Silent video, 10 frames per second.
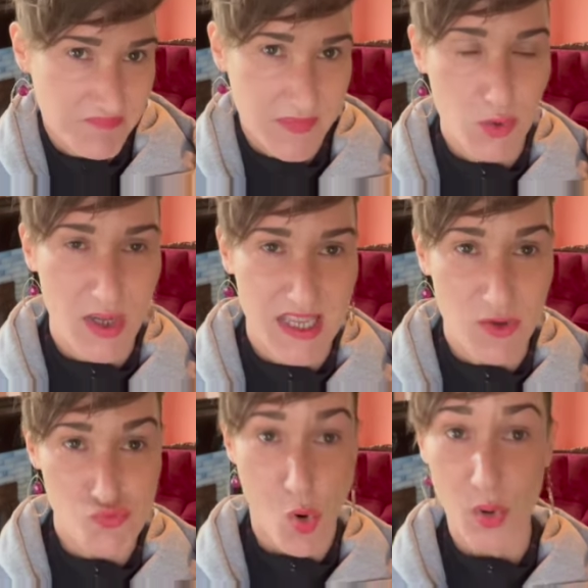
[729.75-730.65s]
You can
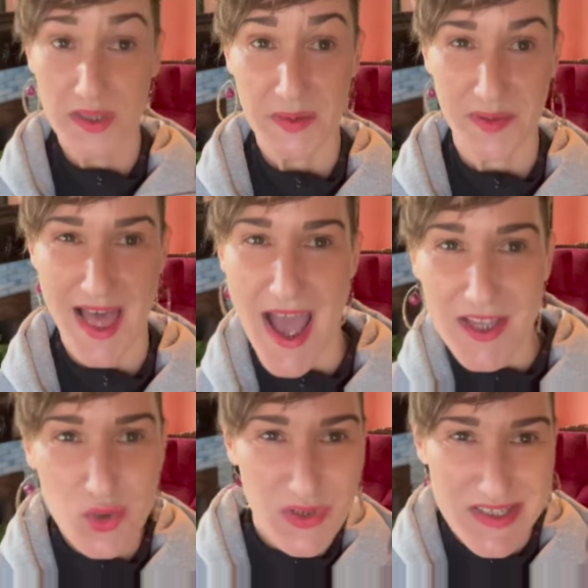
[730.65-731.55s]
enroll in a
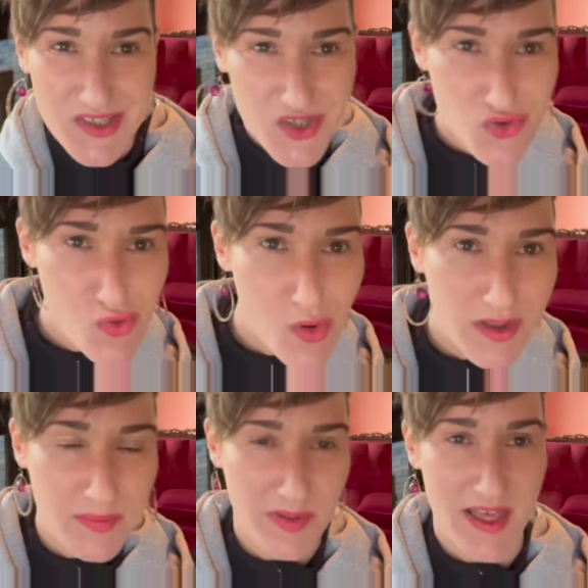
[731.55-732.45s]
plan, you can
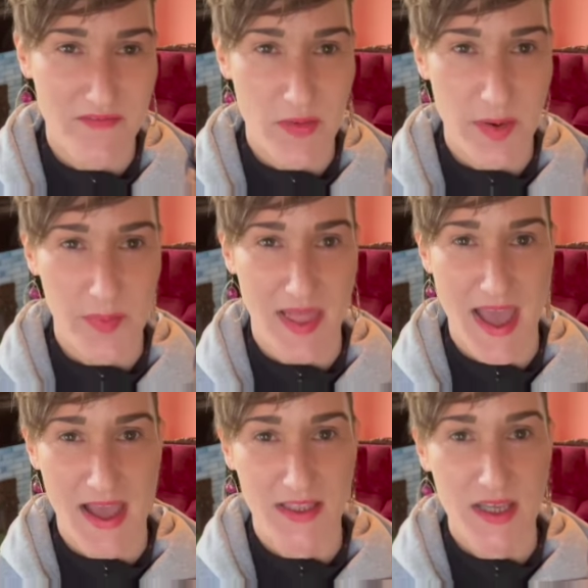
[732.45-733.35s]
disenroll from a
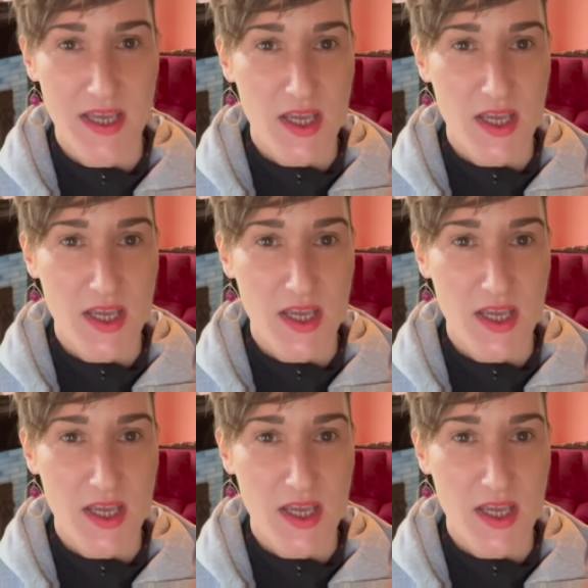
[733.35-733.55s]
plan,